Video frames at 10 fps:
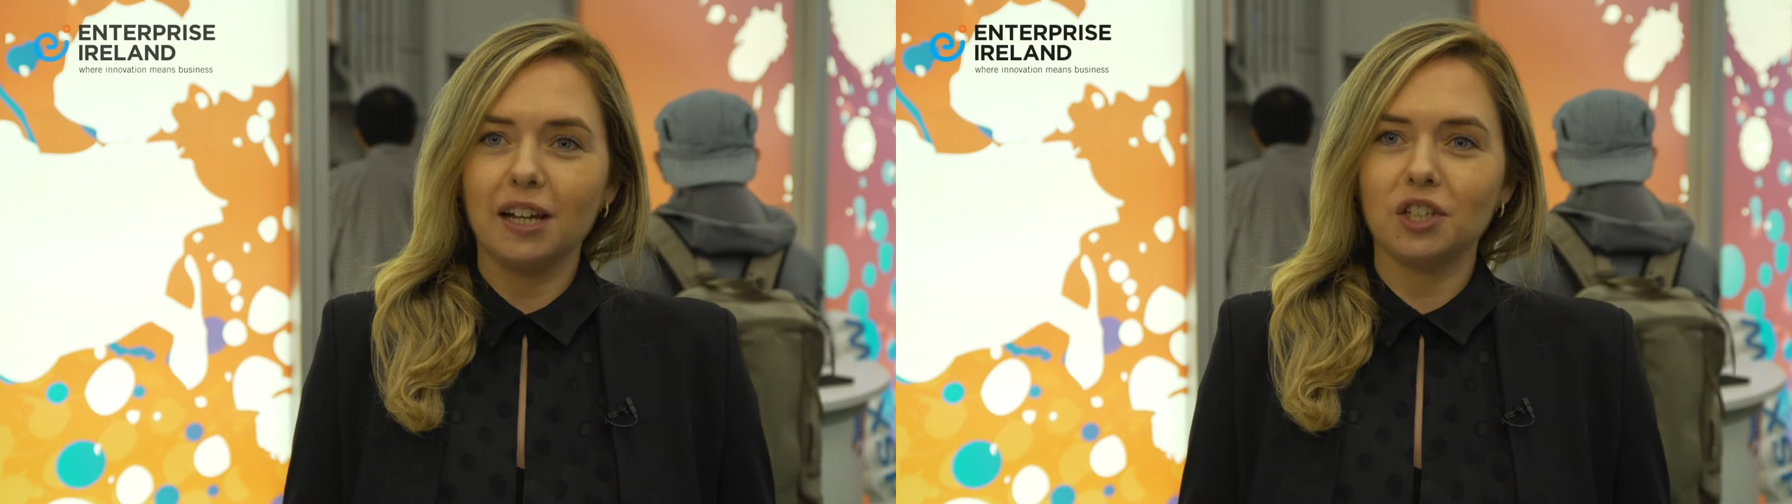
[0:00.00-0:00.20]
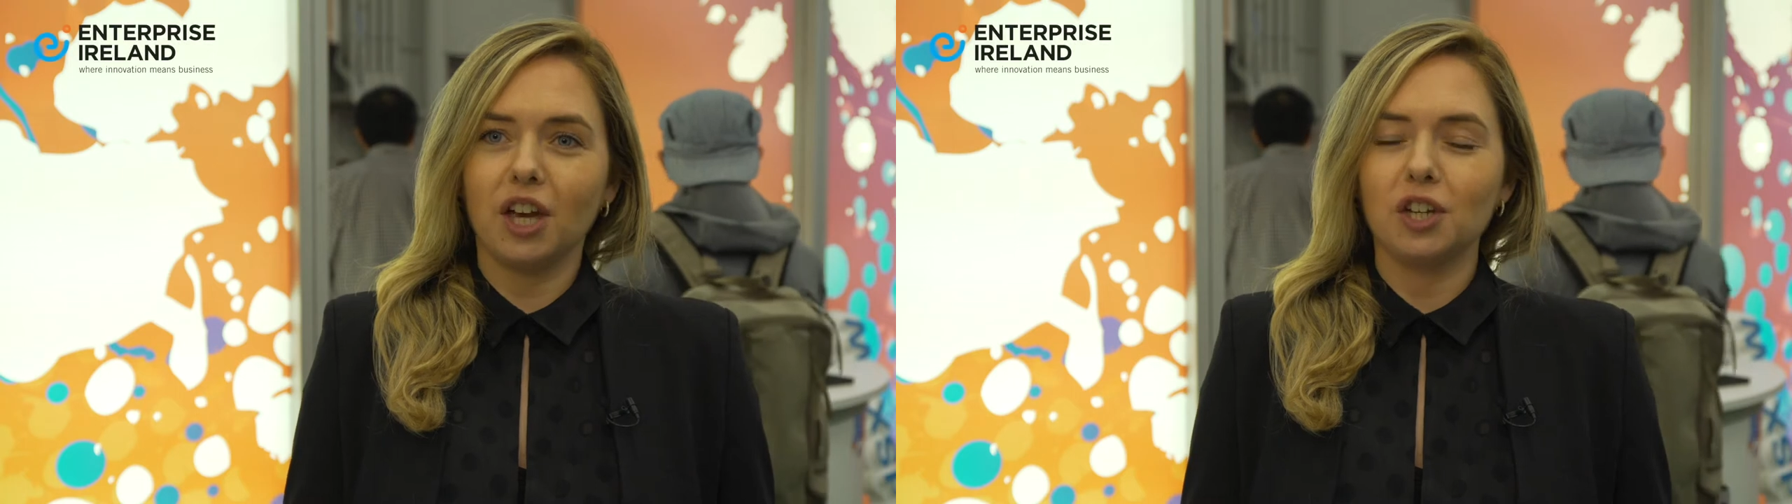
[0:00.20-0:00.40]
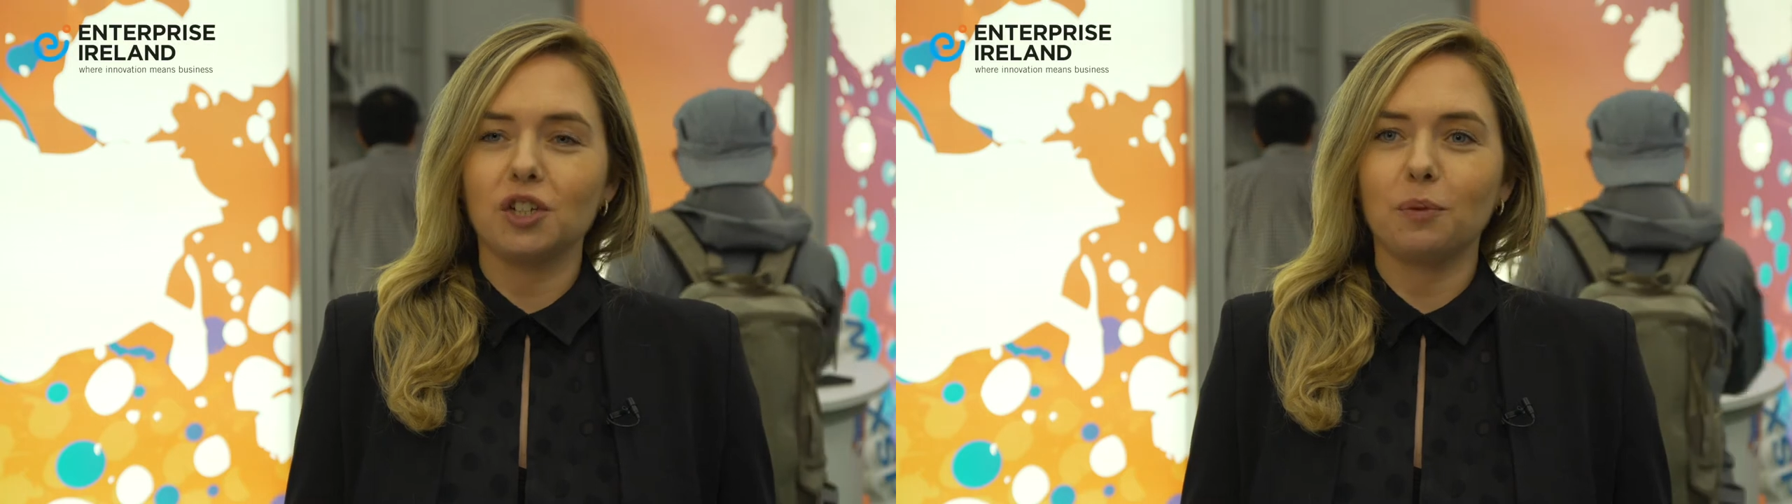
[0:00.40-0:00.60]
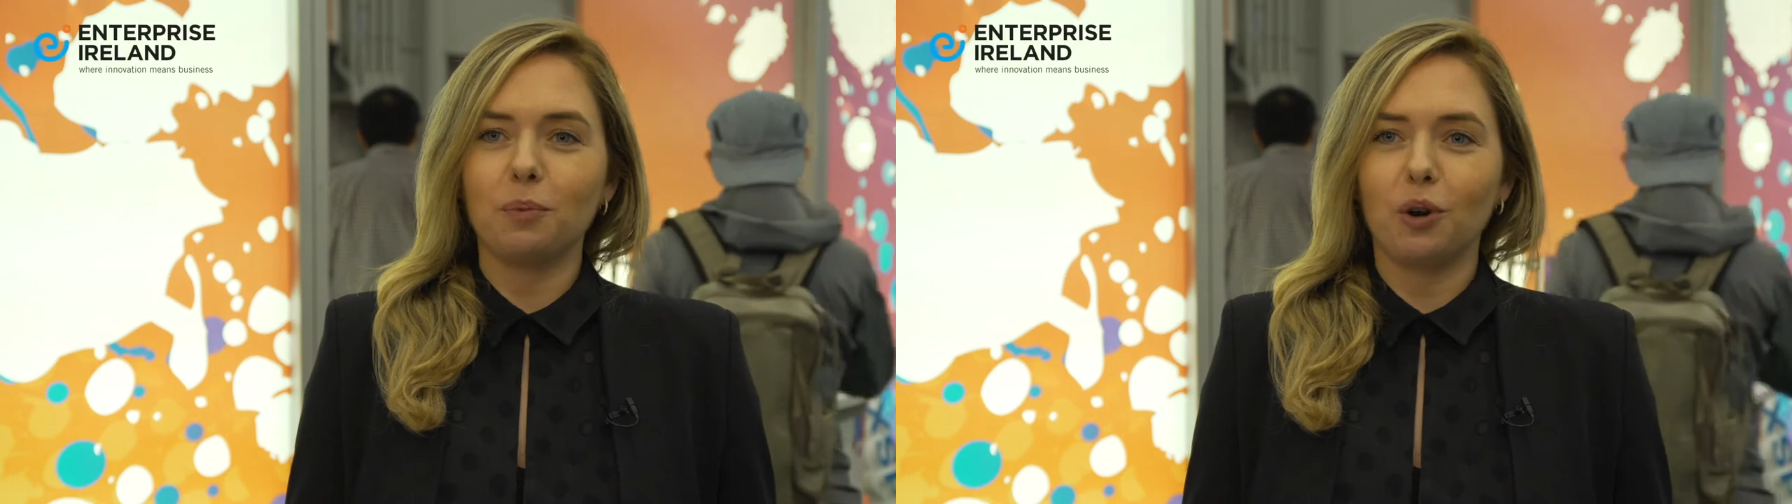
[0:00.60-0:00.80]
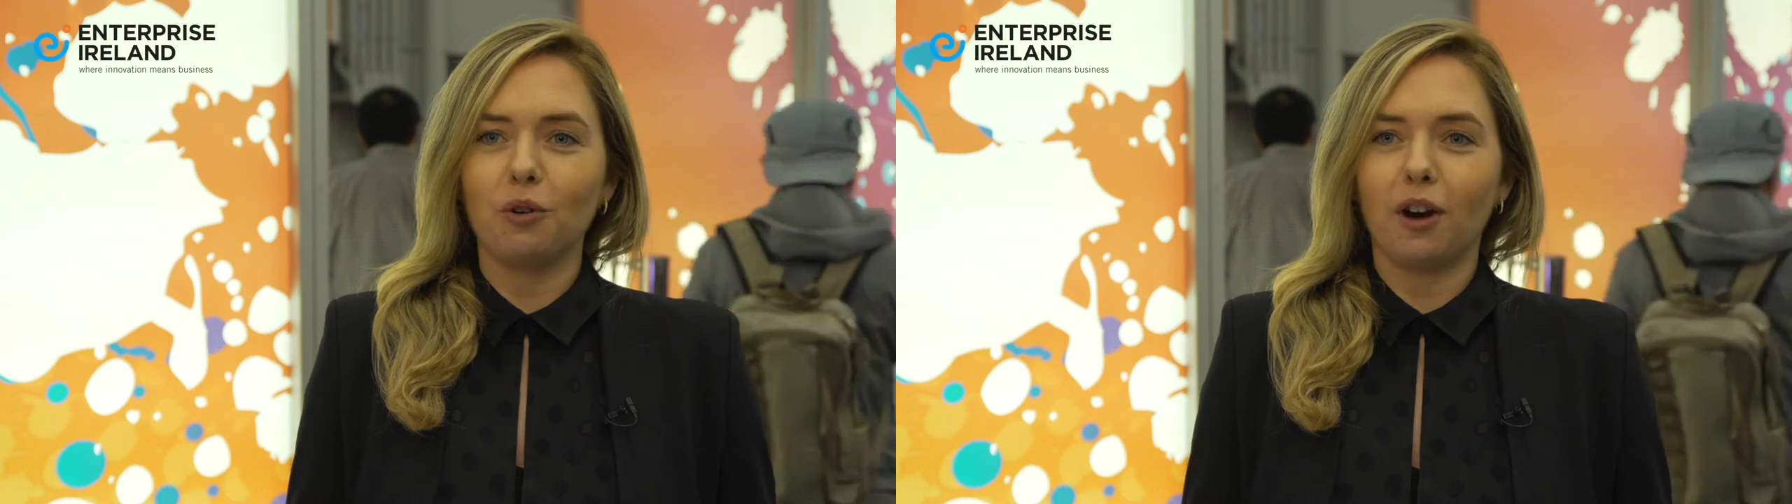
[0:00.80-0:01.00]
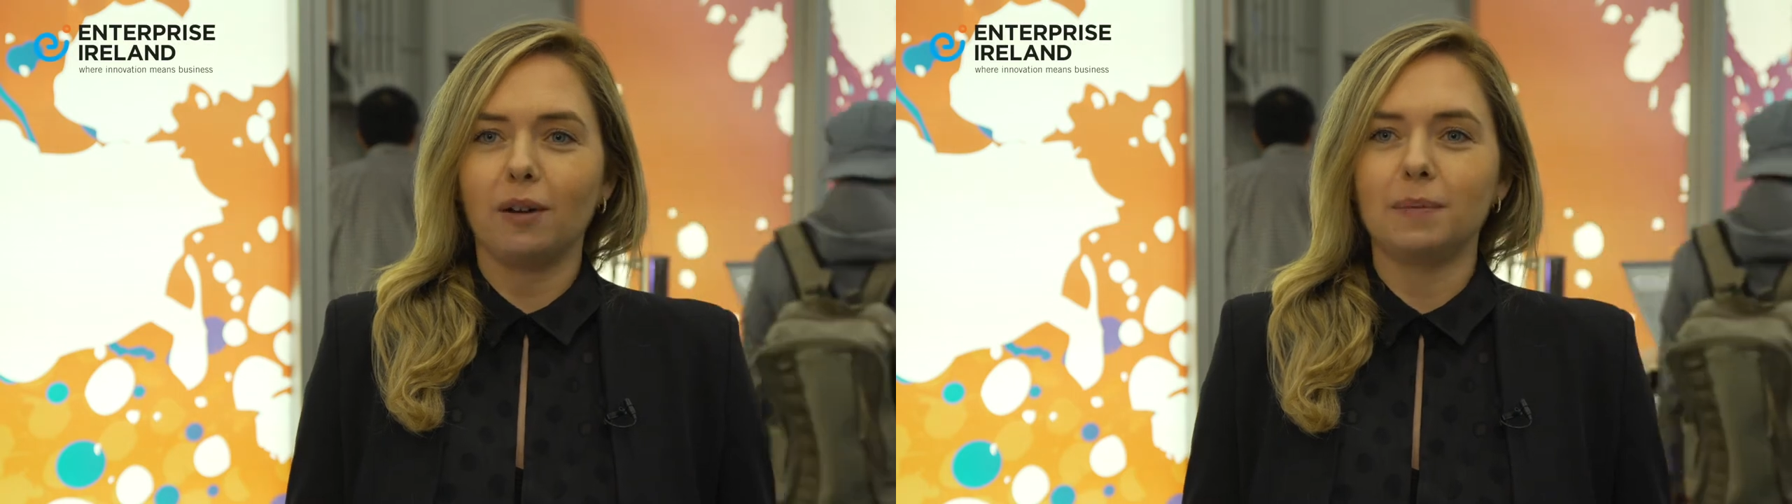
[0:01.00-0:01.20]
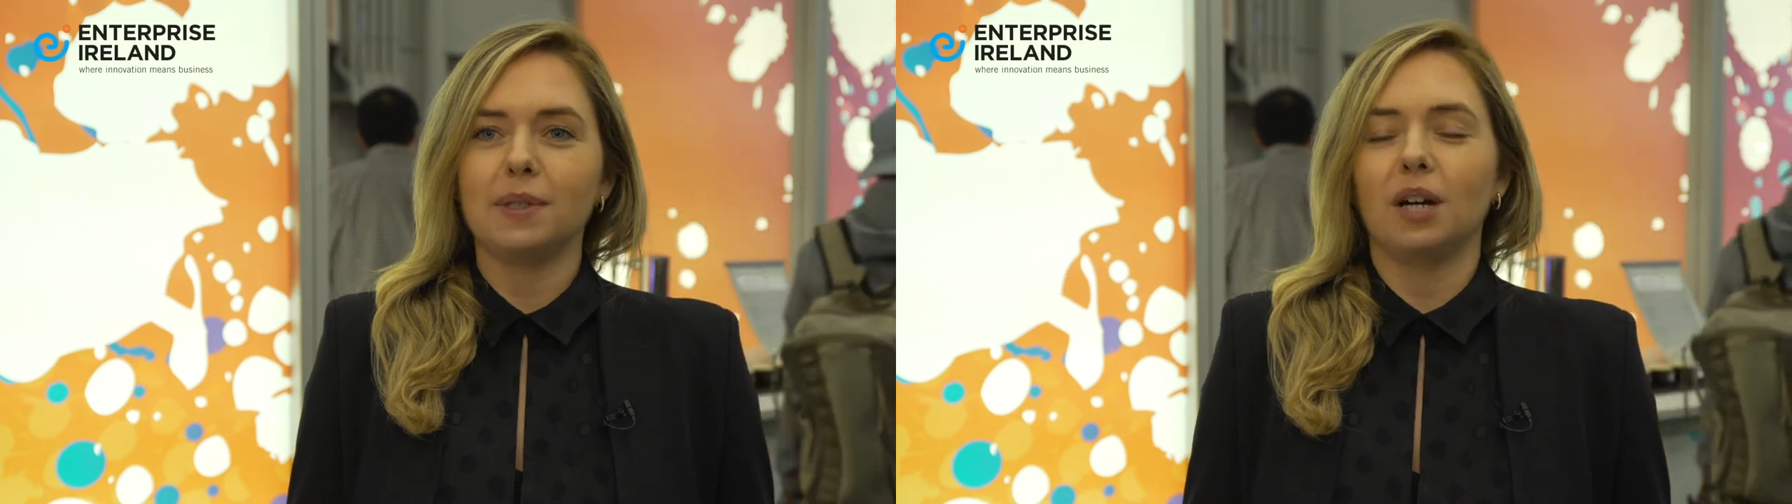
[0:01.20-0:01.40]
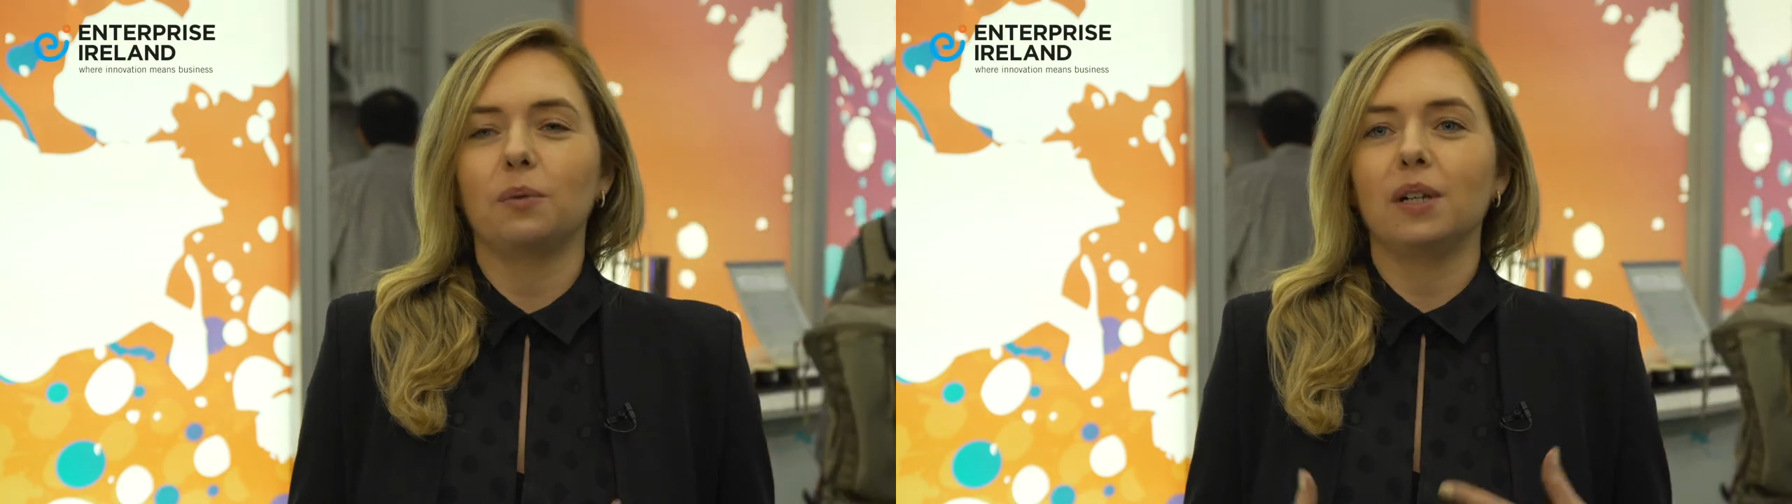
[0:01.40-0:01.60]
and educational
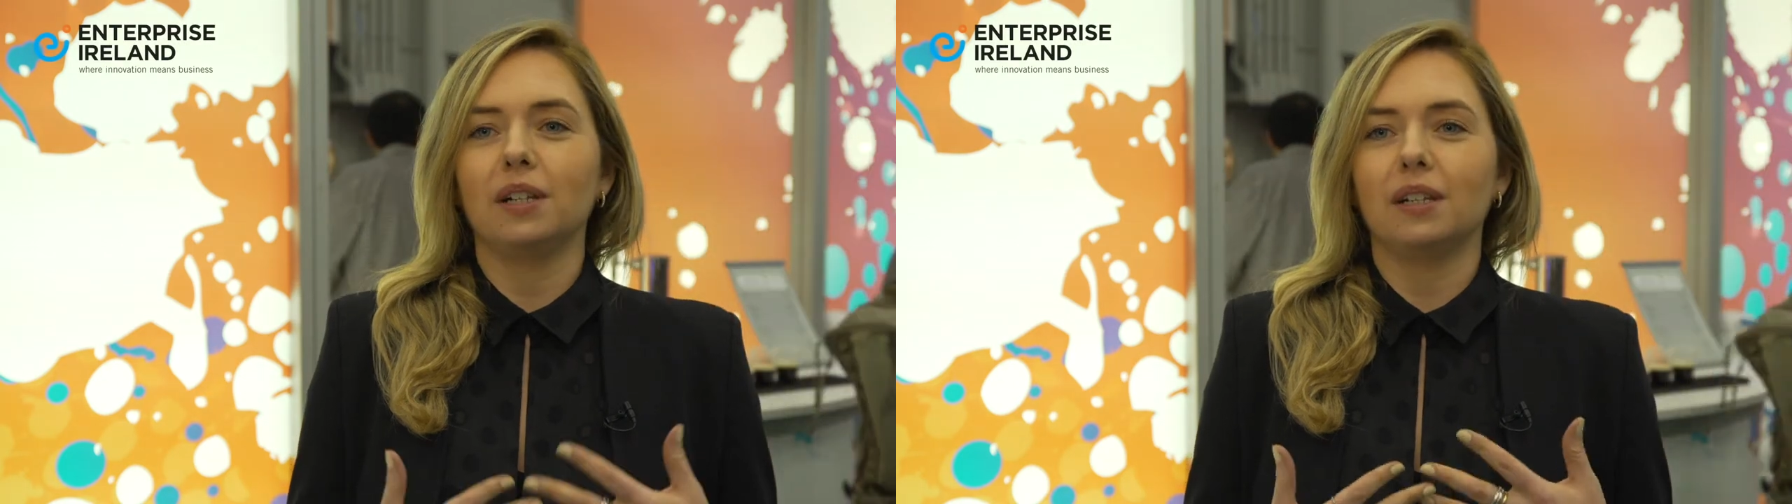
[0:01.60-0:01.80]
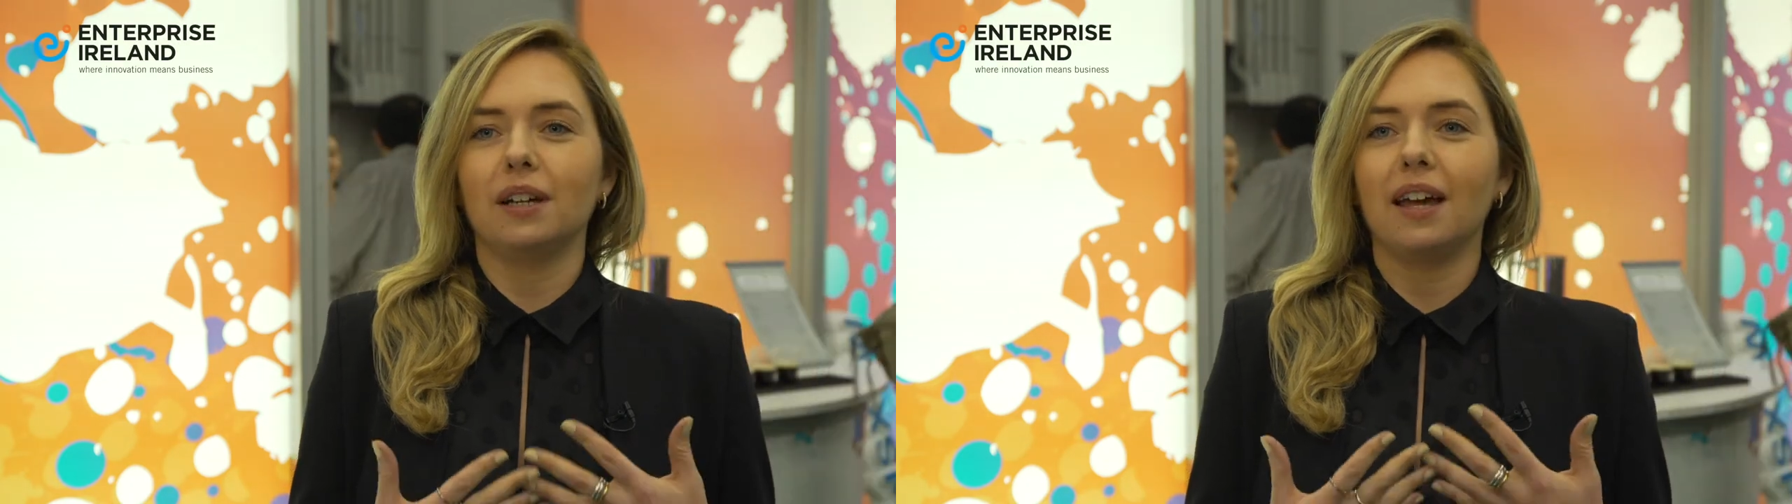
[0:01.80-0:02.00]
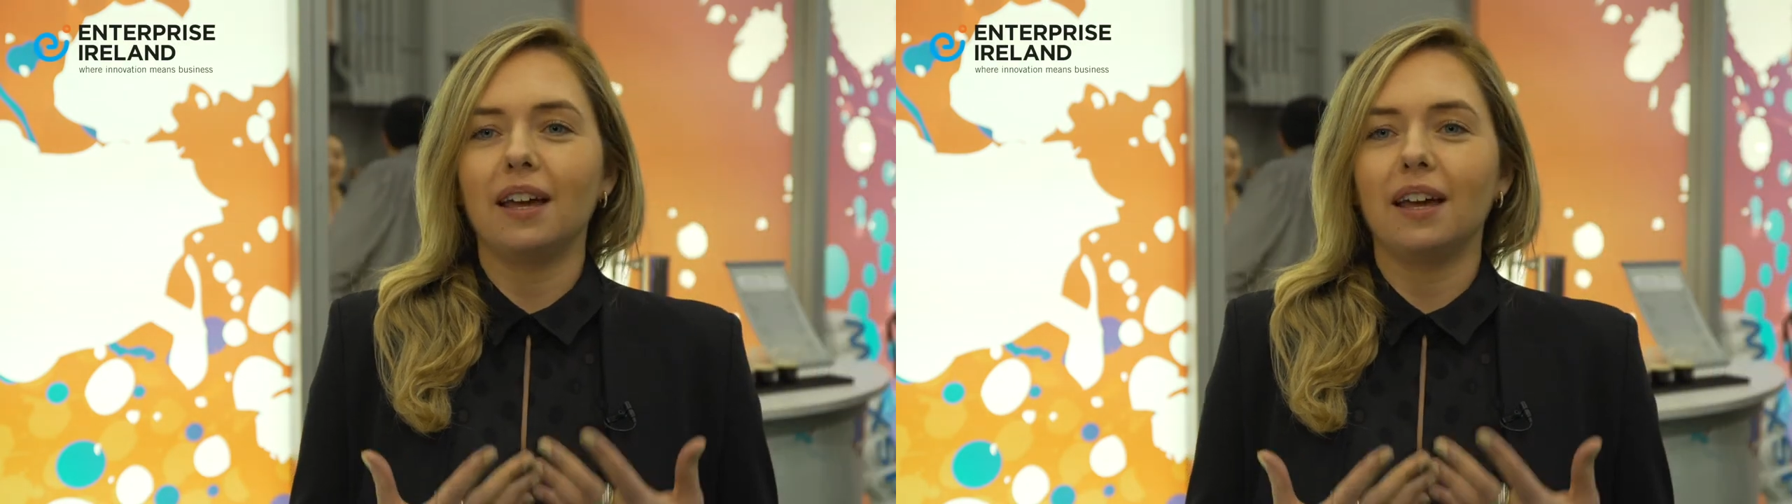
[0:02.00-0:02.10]
programs that will